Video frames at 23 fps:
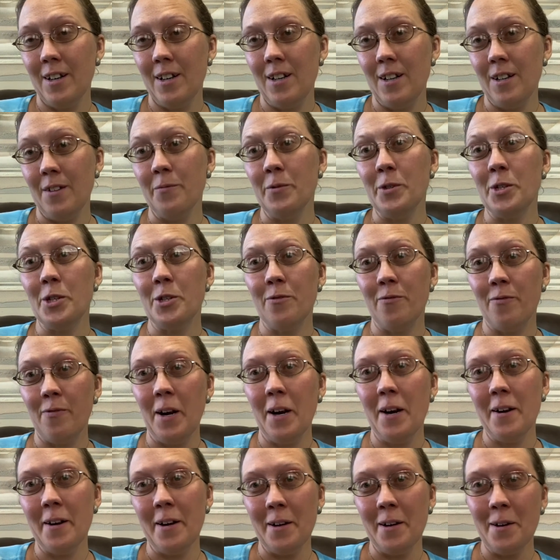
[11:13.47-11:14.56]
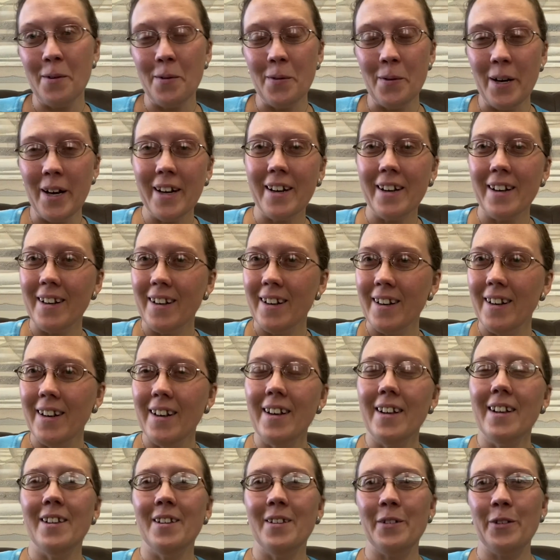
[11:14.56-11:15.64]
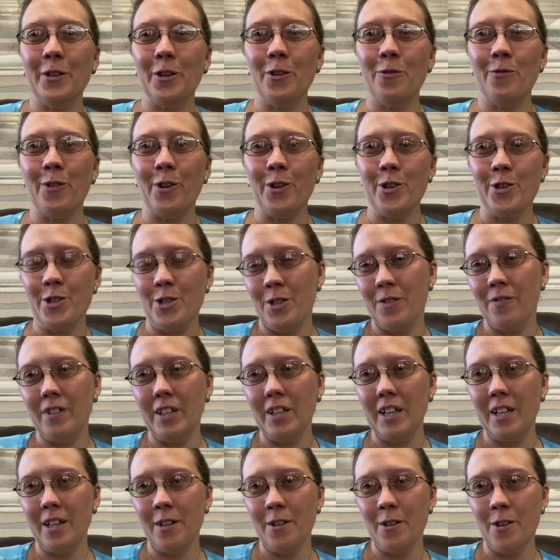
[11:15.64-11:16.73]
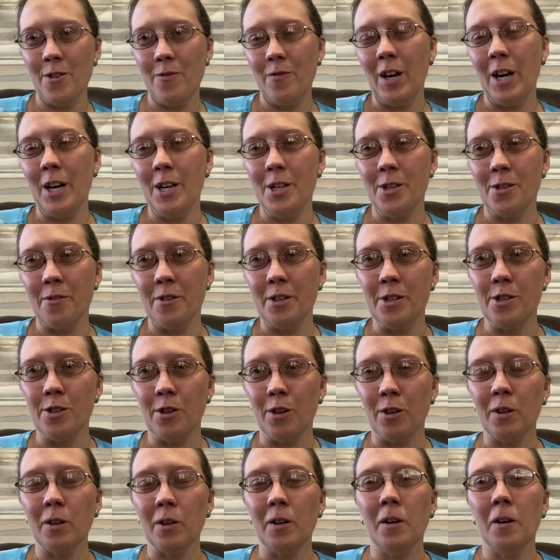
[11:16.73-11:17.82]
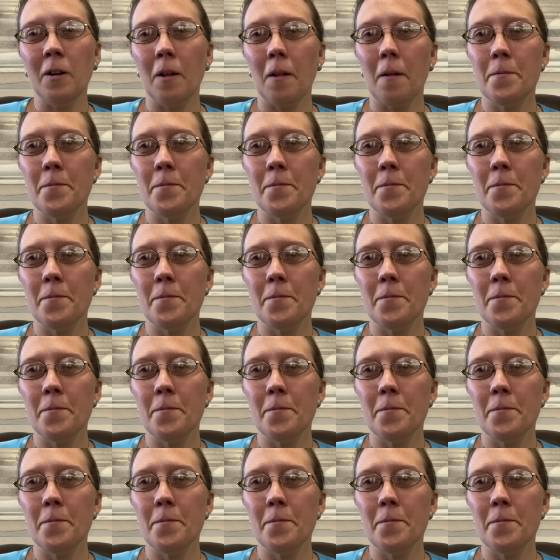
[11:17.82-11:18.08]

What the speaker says: and it was a very quick little version of the inner advisory circle.